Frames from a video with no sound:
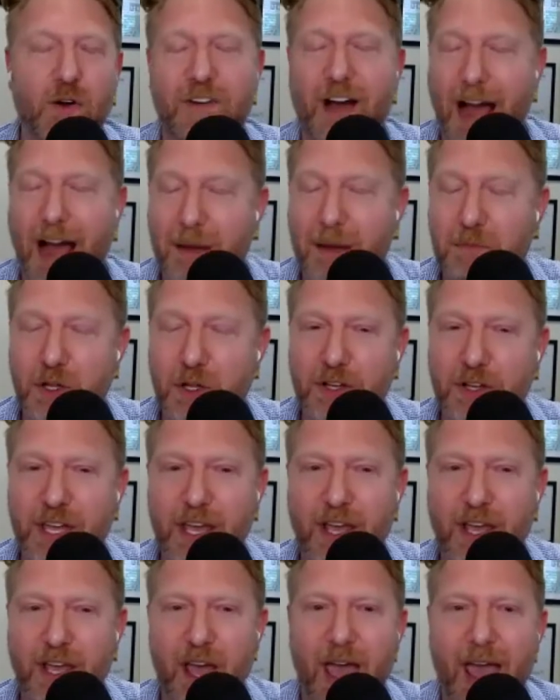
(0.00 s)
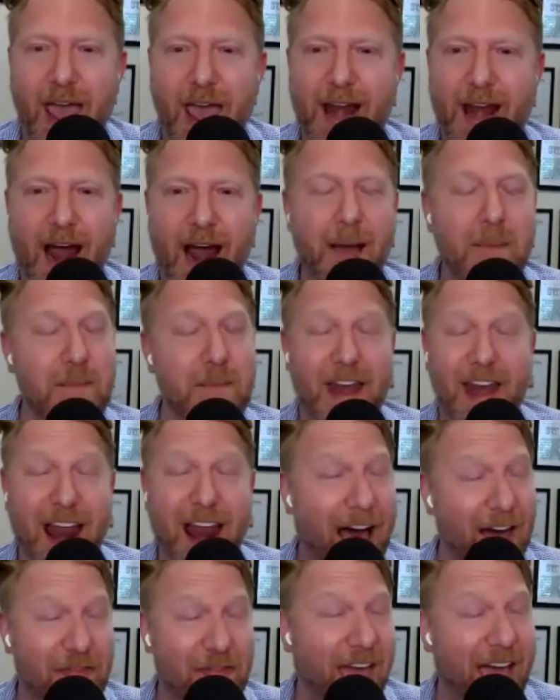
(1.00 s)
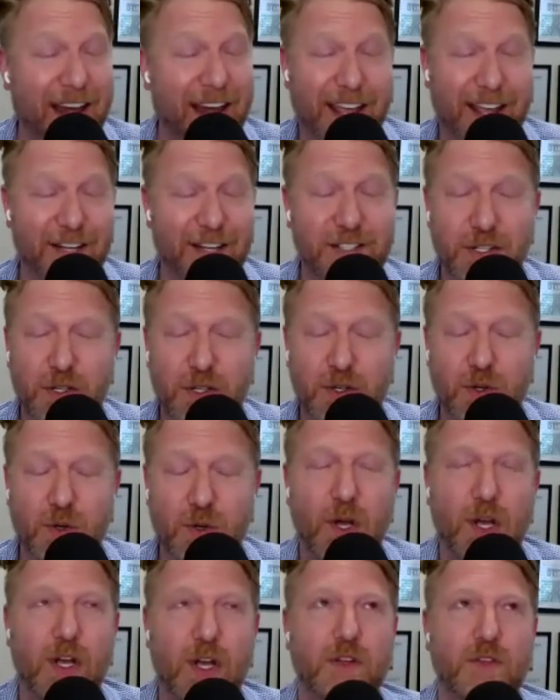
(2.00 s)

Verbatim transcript: if i'm looking and i'm not that into